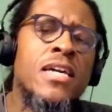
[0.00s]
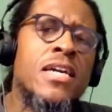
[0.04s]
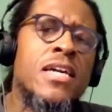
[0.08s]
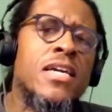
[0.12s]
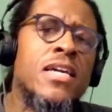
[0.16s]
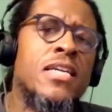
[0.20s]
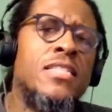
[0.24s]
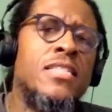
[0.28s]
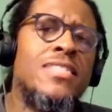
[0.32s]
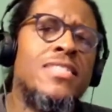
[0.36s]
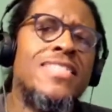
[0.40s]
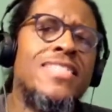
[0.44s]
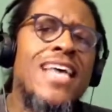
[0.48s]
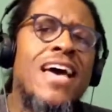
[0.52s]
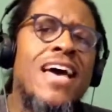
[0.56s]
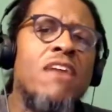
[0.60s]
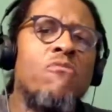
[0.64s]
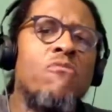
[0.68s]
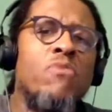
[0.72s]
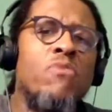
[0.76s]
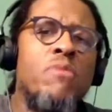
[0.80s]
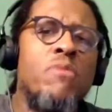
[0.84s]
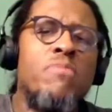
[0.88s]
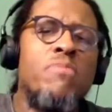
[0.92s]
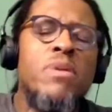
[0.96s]
He sat
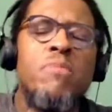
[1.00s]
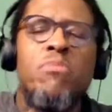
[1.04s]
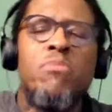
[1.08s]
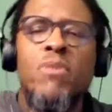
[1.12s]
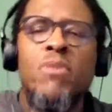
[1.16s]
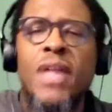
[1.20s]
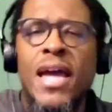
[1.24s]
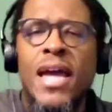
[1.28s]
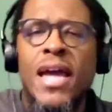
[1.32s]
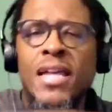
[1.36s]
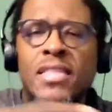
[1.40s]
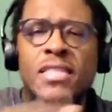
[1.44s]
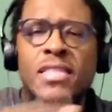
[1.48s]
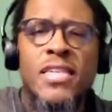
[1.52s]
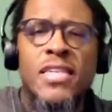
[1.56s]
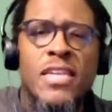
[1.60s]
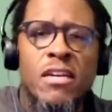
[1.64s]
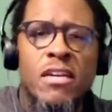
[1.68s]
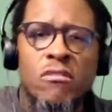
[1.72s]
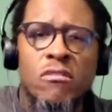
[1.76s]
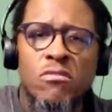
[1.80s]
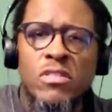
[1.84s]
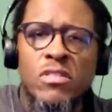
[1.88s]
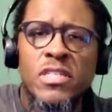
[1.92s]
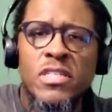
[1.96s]
with people like
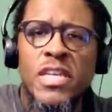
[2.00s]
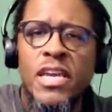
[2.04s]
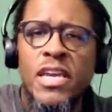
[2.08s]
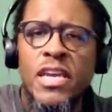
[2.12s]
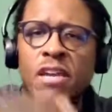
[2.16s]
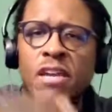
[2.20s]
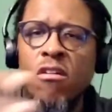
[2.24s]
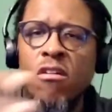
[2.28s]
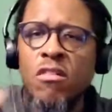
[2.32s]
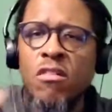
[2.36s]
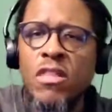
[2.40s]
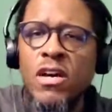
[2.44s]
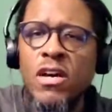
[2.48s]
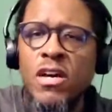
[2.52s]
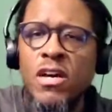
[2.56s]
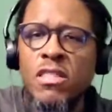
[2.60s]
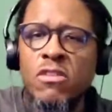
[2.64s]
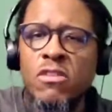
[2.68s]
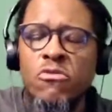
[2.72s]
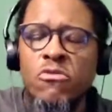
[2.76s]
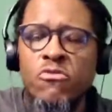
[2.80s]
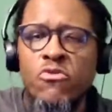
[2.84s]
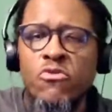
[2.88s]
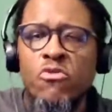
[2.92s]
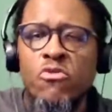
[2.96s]
TLC and all the other
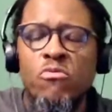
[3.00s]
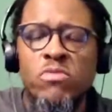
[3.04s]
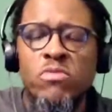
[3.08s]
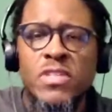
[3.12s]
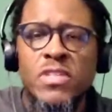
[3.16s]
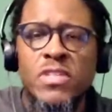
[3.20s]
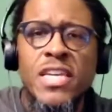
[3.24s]
groups,